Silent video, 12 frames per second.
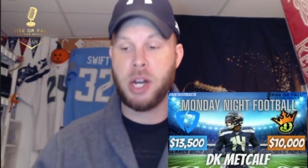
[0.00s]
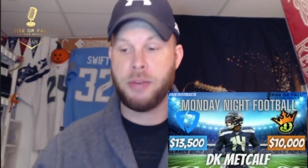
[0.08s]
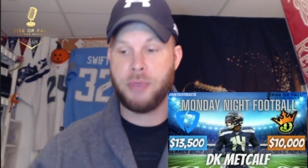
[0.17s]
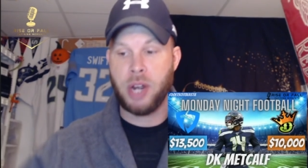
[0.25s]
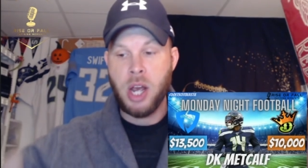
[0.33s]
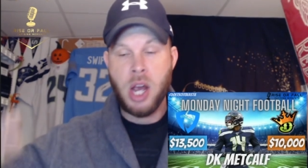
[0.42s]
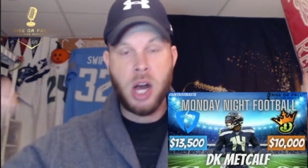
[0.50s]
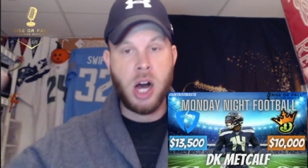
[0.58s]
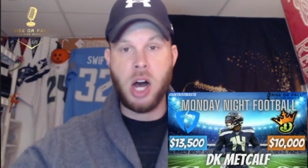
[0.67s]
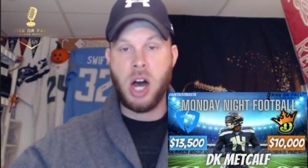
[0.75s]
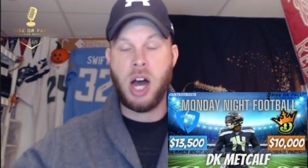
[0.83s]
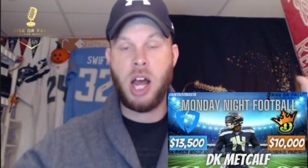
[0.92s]
of it. A,
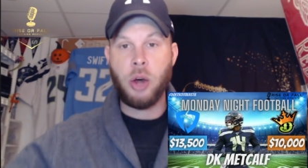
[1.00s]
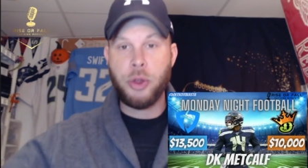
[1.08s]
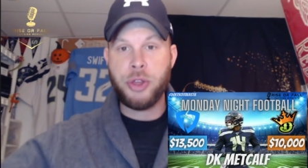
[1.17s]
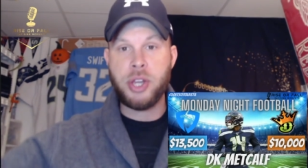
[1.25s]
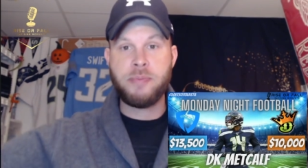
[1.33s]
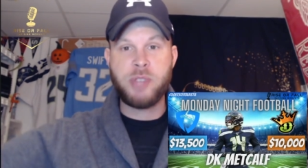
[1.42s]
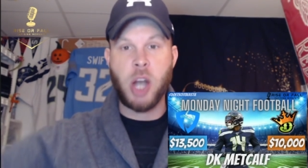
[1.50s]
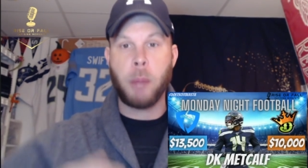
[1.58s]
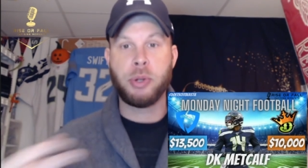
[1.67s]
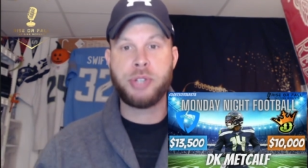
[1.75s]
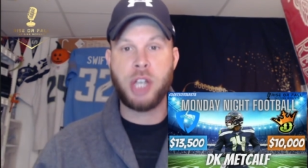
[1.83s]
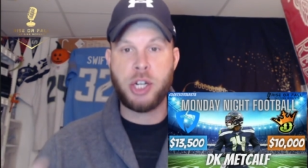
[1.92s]
a healthy
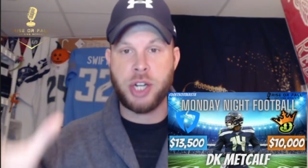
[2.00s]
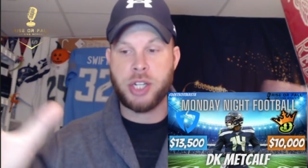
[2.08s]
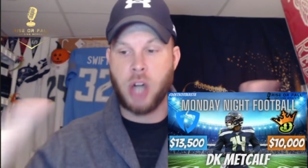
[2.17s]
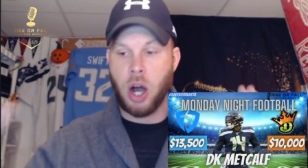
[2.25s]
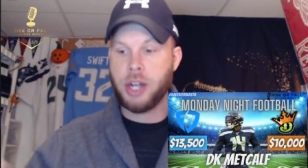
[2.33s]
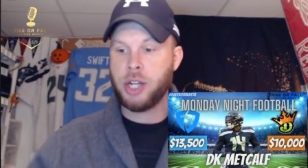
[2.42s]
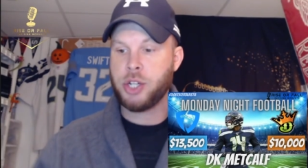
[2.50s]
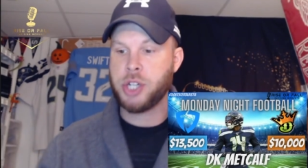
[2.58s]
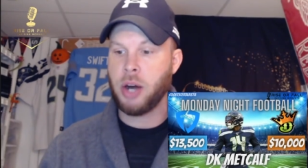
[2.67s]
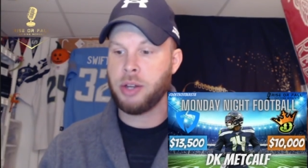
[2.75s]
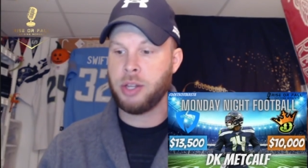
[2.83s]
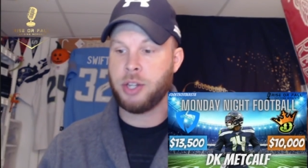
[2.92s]
double-digit target
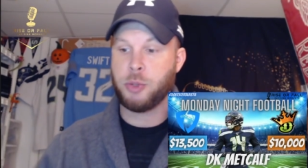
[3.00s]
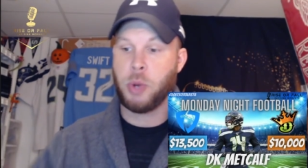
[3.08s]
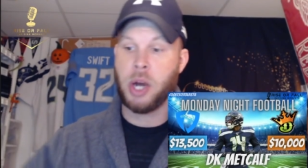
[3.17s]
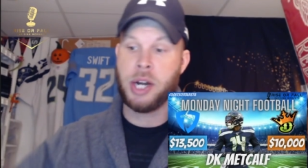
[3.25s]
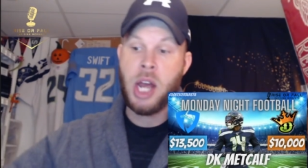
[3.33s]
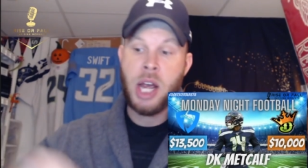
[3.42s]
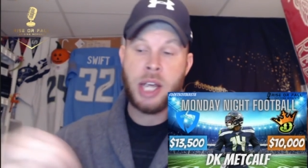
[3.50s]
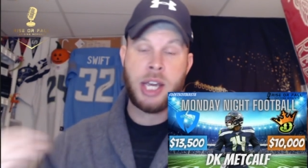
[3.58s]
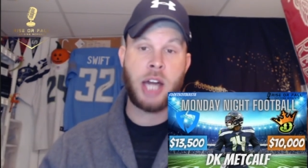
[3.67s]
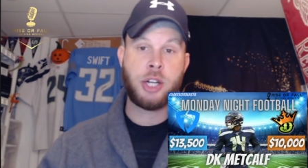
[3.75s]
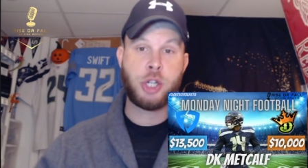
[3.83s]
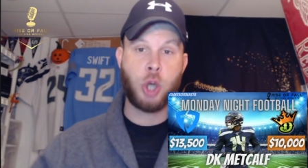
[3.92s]
share in this one.
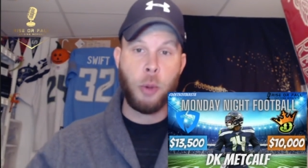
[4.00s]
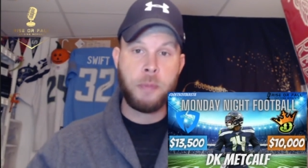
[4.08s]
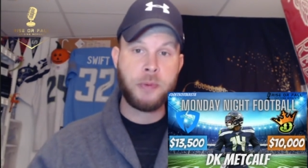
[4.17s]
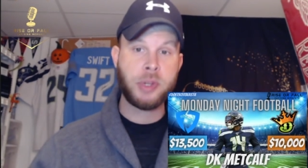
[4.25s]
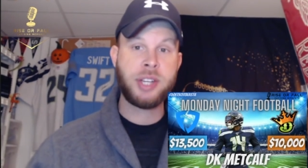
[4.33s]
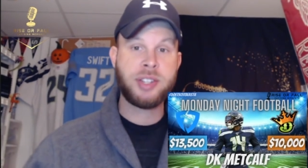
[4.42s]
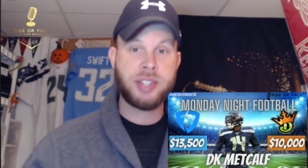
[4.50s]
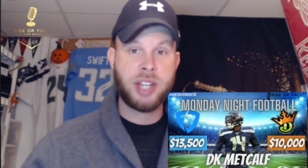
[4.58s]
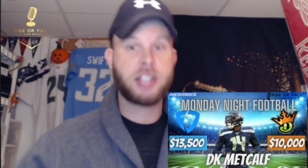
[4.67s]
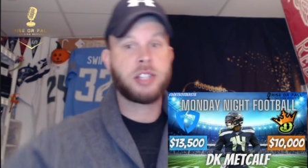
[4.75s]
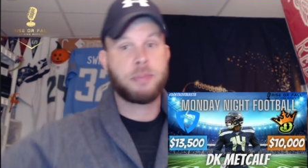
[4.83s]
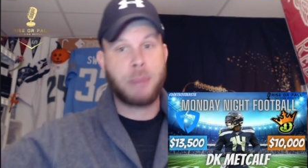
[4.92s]
Catch hopefully
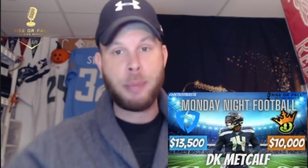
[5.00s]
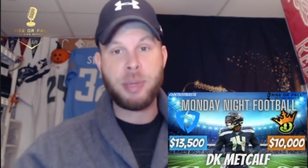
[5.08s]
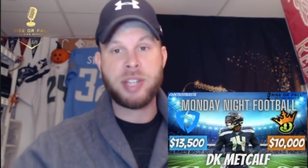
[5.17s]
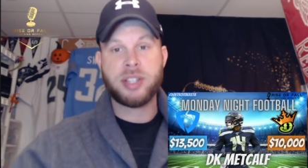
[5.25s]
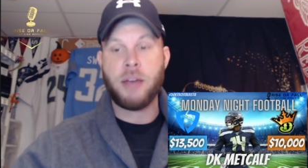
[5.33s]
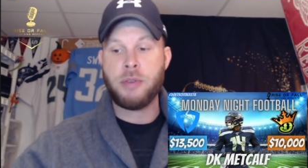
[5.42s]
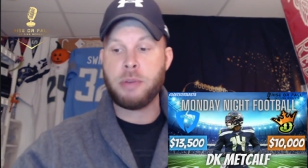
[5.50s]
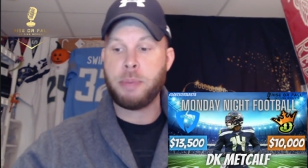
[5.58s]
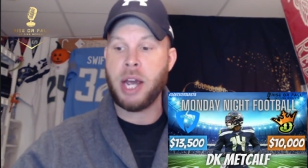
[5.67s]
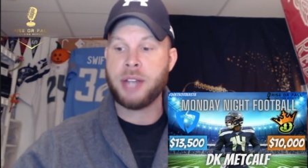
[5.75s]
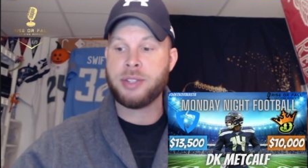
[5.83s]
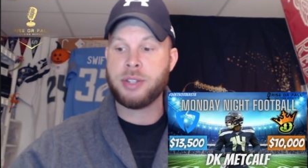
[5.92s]
six, maybe seven
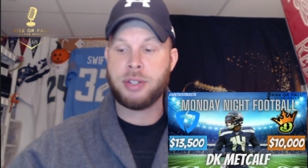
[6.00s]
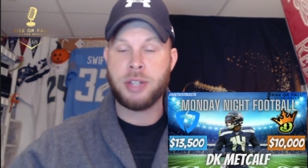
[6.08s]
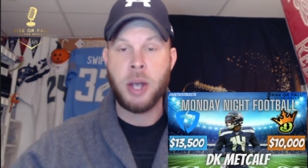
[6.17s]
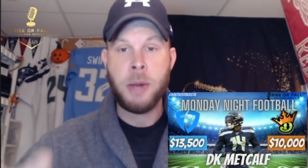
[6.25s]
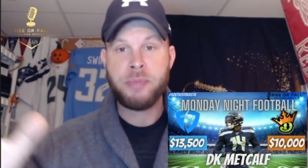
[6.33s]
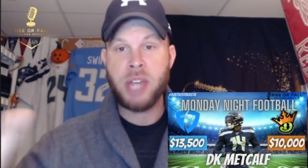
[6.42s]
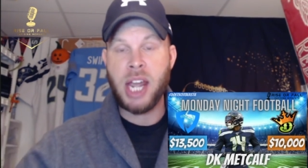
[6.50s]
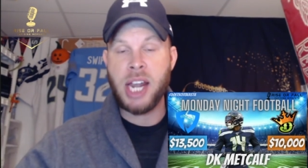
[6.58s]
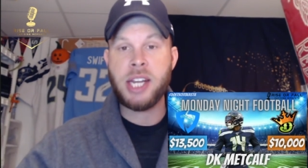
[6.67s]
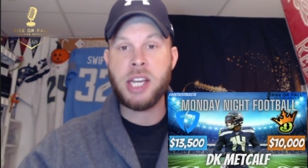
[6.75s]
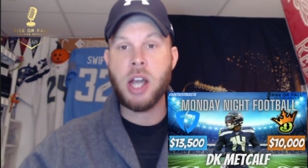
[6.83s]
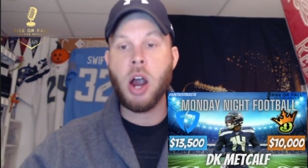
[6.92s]
passes,
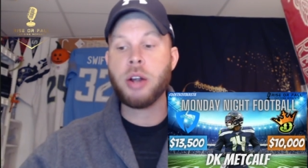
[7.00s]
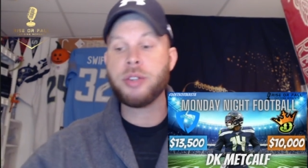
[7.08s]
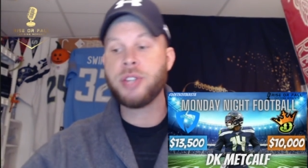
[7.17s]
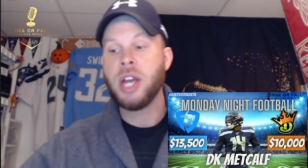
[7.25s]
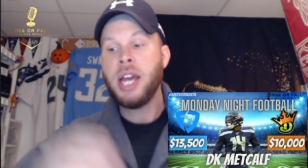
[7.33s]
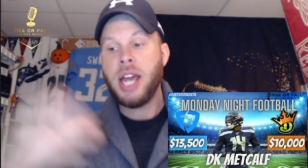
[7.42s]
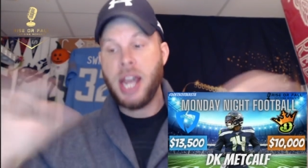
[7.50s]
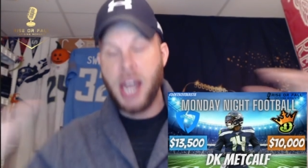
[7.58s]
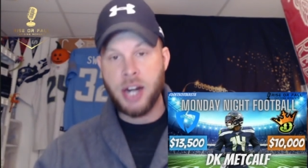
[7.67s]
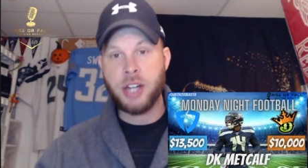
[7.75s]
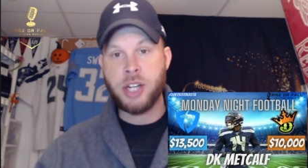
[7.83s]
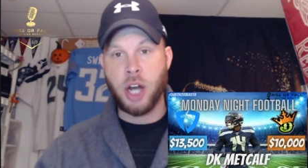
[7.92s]
eighty yards
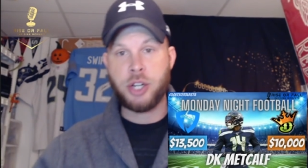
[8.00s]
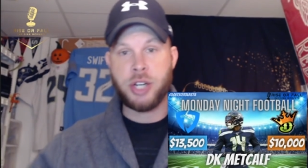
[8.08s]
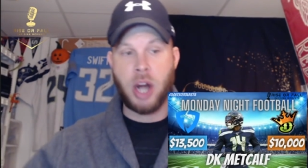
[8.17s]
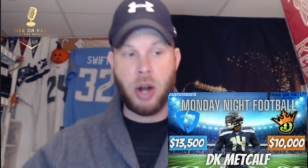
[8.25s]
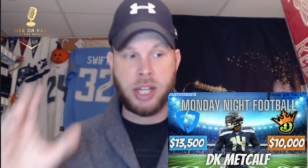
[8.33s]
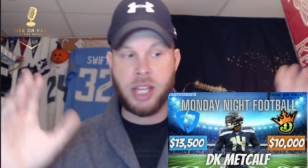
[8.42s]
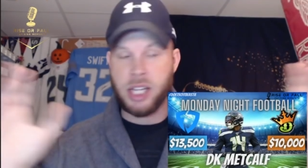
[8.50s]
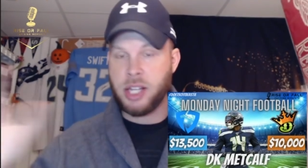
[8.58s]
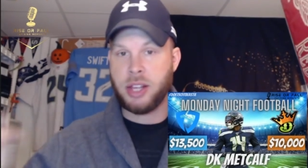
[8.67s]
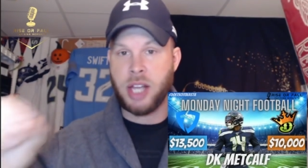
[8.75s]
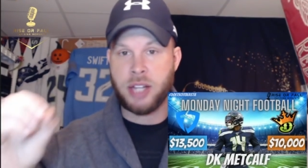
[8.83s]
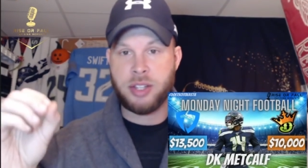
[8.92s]
and a touchdown. I think
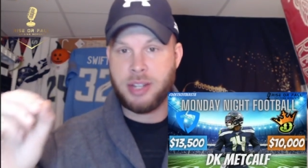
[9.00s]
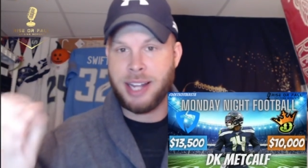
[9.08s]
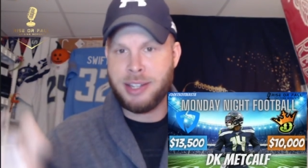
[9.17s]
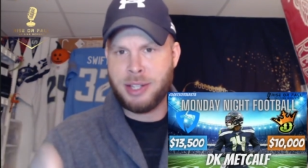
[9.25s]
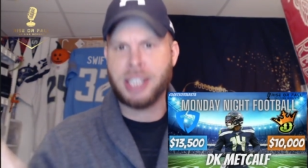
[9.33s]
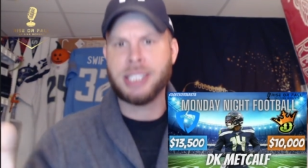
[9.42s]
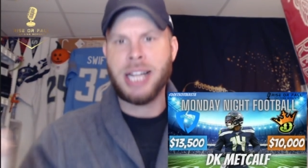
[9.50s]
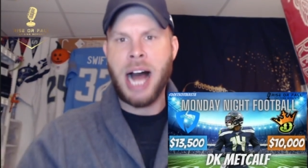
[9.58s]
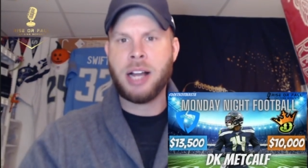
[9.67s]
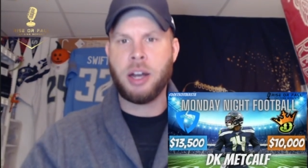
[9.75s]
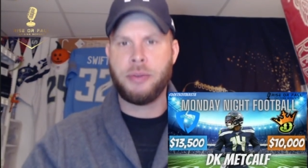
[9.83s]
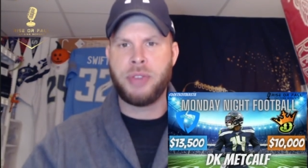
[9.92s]
that that's that's the
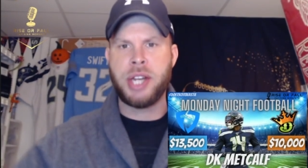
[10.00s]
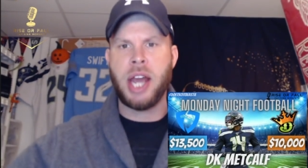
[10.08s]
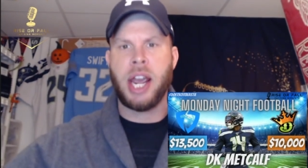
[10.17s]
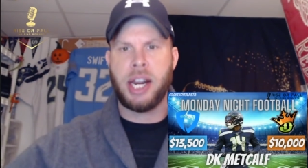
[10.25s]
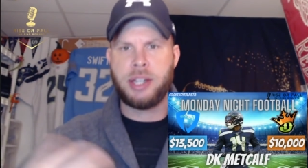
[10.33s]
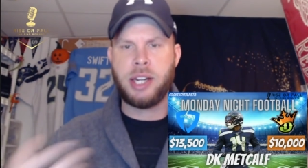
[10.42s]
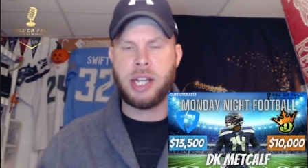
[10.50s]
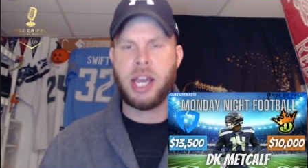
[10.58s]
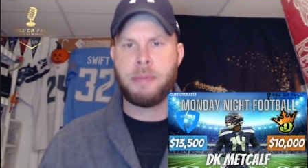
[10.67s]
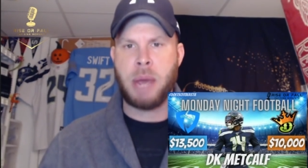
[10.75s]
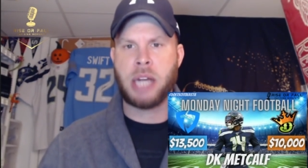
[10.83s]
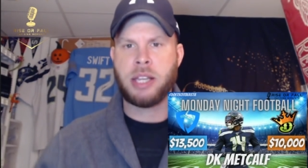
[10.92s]
lock of the day. D K
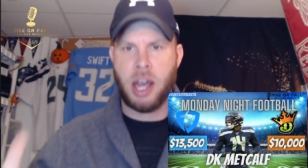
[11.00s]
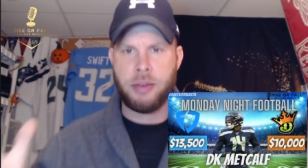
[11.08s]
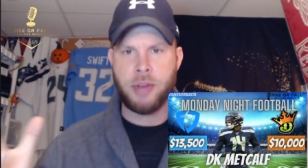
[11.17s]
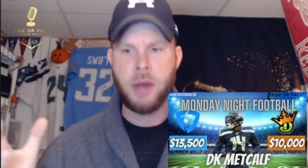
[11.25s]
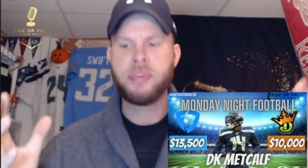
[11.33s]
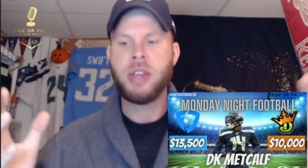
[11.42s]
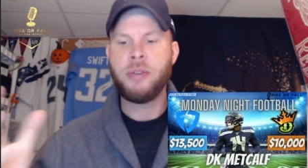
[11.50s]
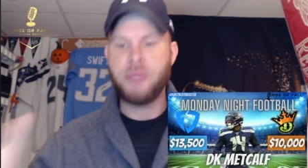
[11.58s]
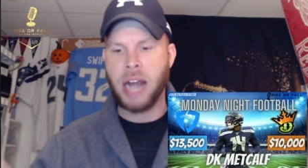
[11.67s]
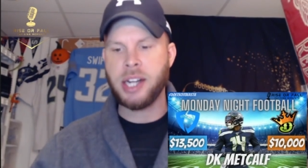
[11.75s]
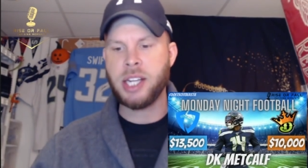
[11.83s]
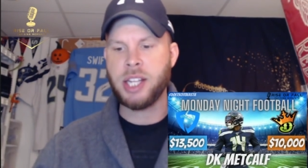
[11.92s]
Metcalf
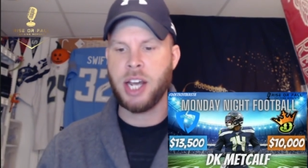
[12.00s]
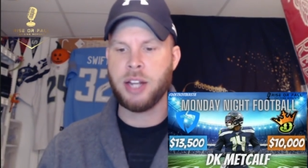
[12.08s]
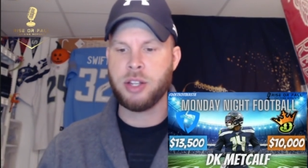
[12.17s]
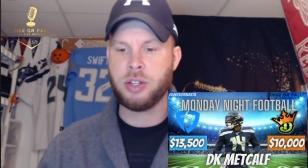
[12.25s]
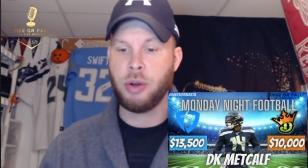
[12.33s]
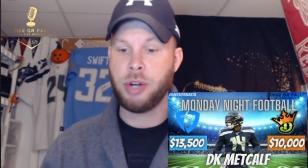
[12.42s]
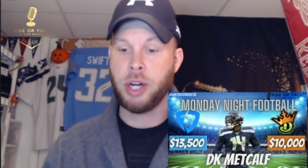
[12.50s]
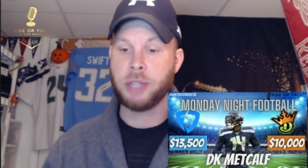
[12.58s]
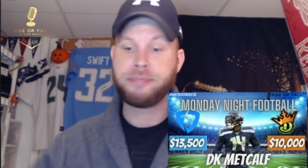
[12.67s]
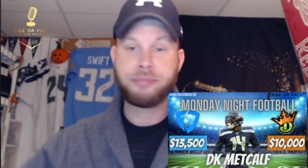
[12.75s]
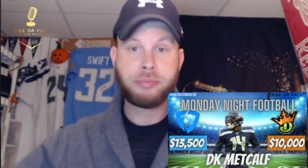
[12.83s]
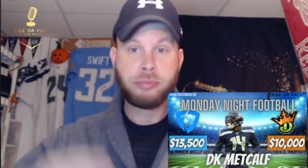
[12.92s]
finding the end zone here.
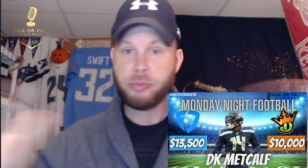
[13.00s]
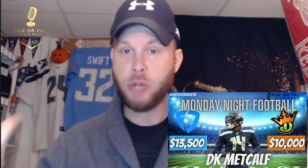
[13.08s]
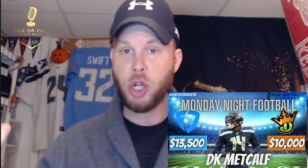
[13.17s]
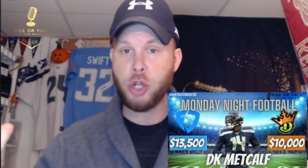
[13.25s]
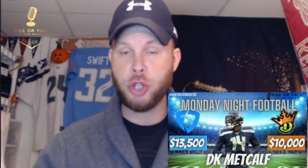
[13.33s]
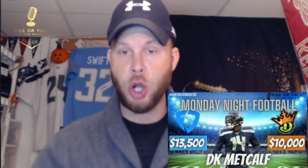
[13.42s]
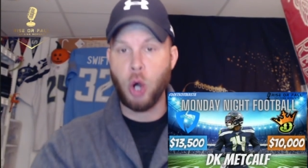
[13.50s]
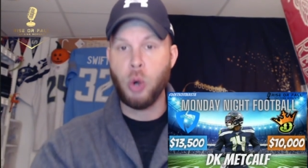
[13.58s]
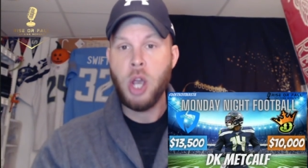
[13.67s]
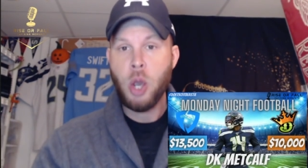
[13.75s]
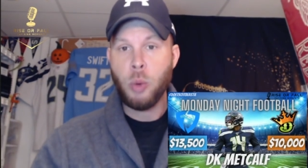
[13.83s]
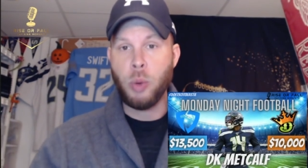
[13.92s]
So
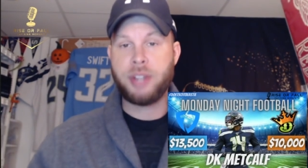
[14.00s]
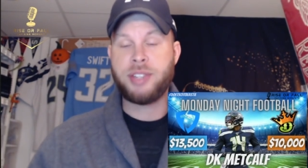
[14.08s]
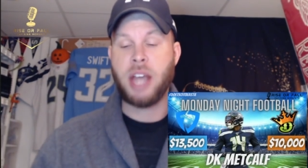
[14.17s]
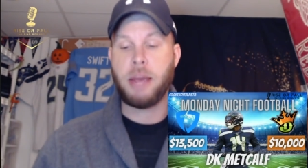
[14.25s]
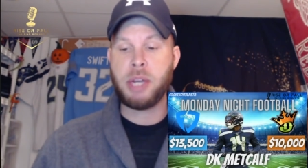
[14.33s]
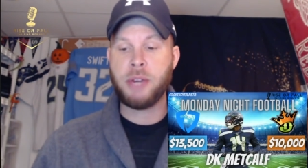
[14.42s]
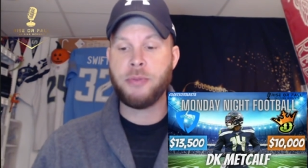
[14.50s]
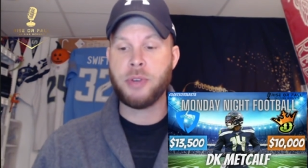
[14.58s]
what does that mean for